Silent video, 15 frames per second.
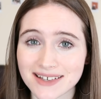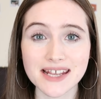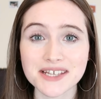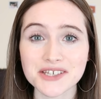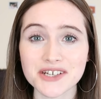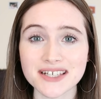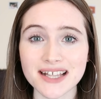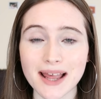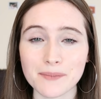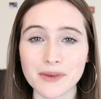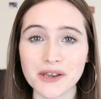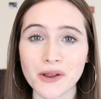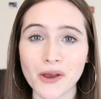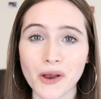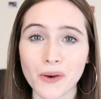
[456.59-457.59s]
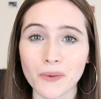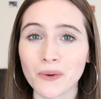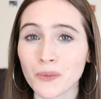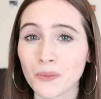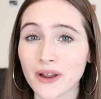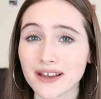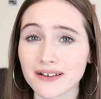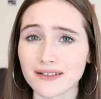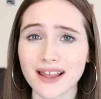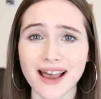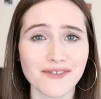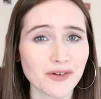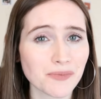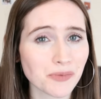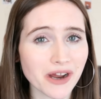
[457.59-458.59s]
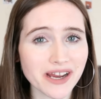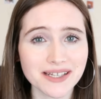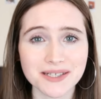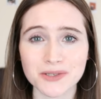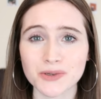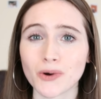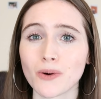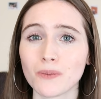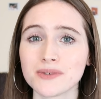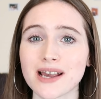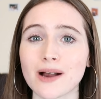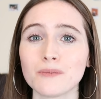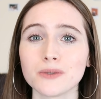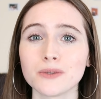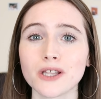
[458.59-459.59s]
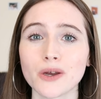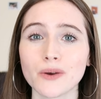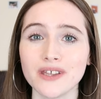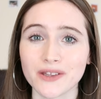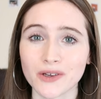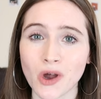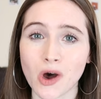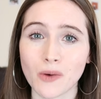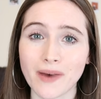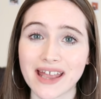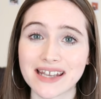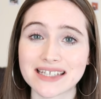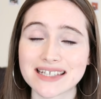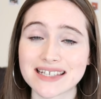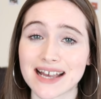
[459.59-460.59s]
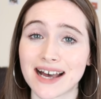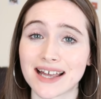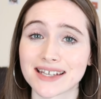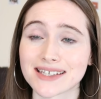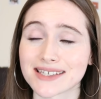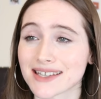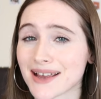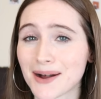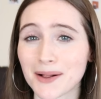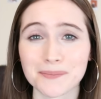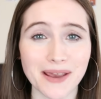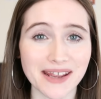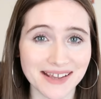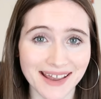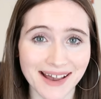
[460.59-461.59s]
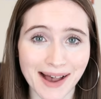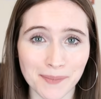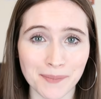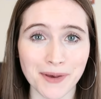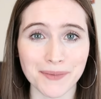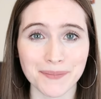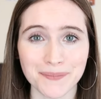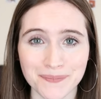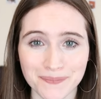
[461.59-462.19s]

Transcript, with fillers: Please just let me know. We'll have a brainstorm down below in the comments and I'll make it happen.